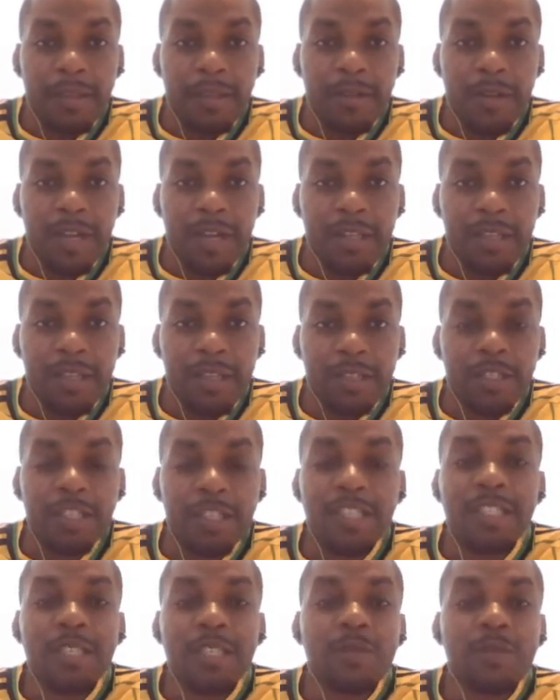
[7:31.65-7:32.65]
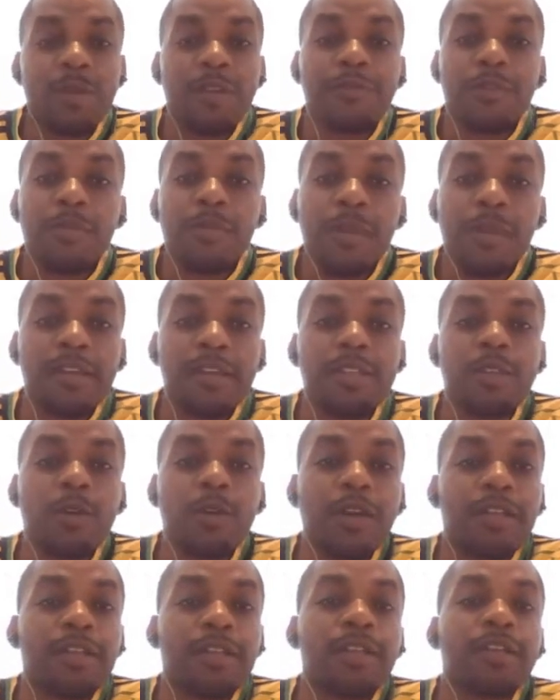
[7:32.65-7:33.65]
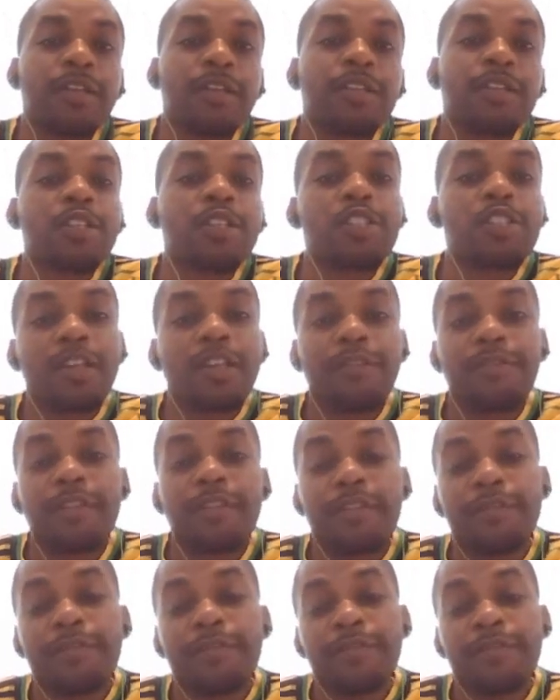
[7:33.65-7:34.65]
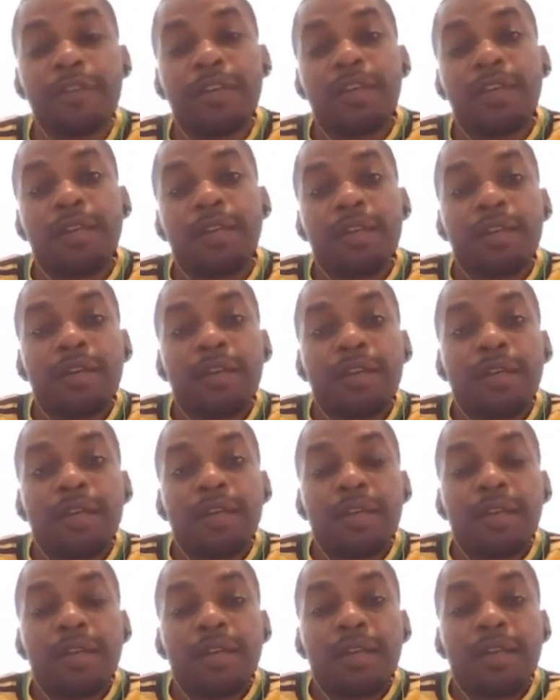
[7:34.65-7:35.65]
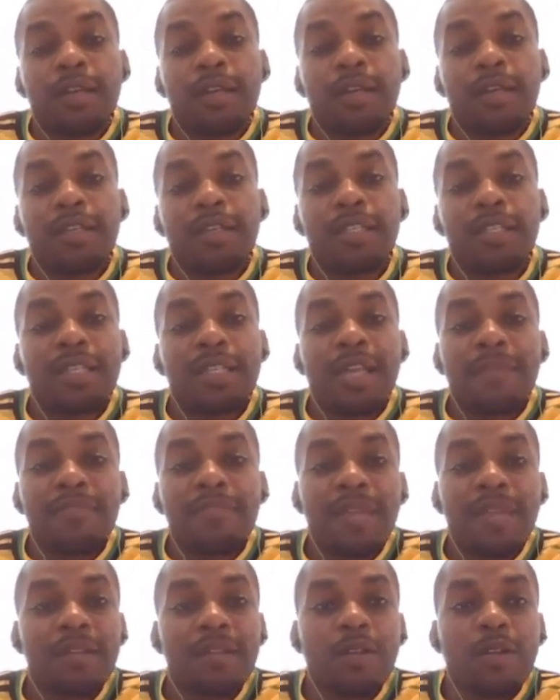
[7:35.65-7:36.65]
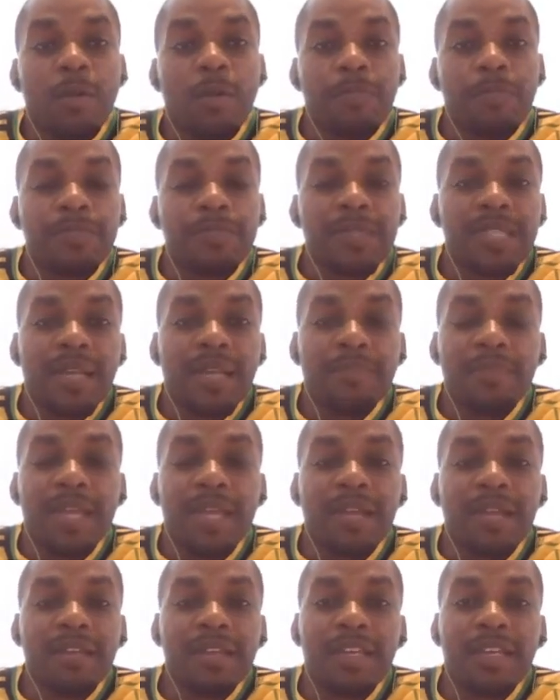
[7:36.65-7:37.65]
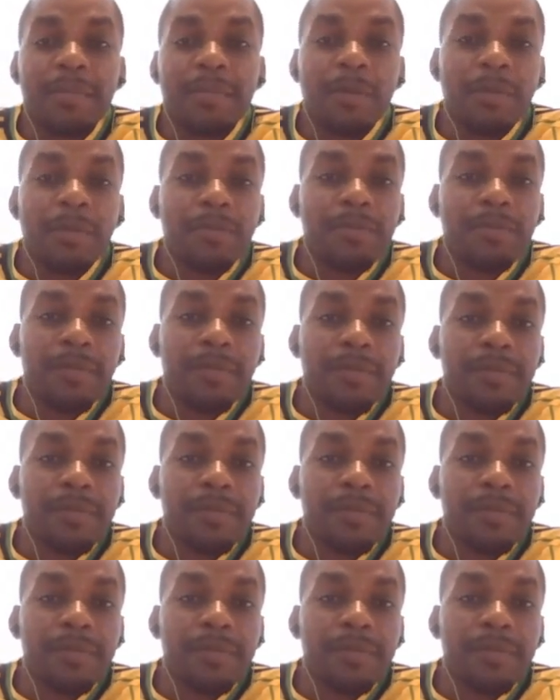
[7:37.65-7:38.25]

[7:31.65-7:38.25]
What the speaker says: Right? So this is where football is going. So JFF, step that up, step that game up.